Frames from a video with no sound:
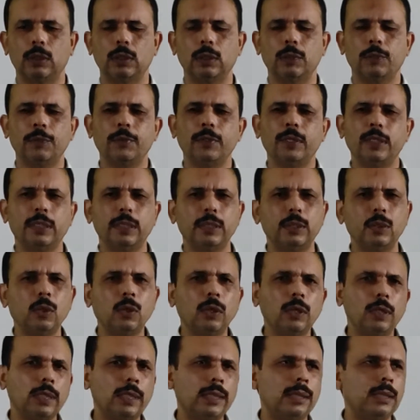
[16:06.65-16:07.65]
if you did
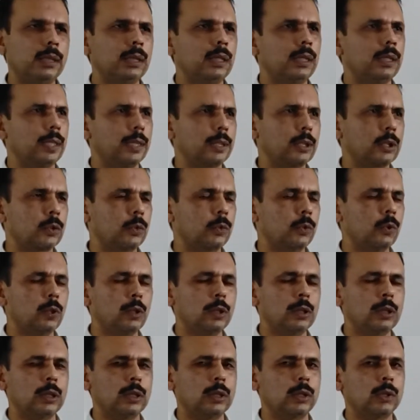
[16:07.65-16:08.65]
not write in a textbook,
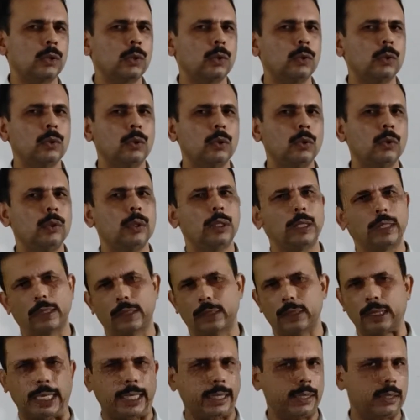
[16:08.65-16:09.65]
you do
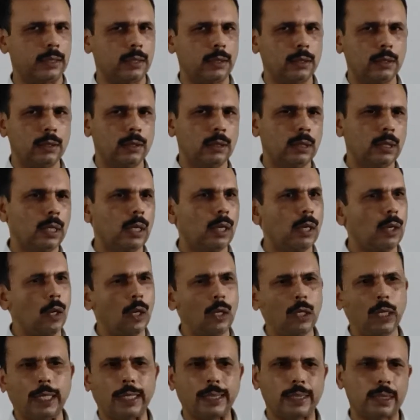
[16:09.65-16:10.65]
that.
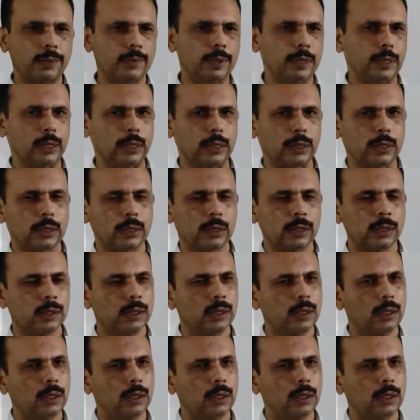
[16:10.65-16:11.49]
All activities.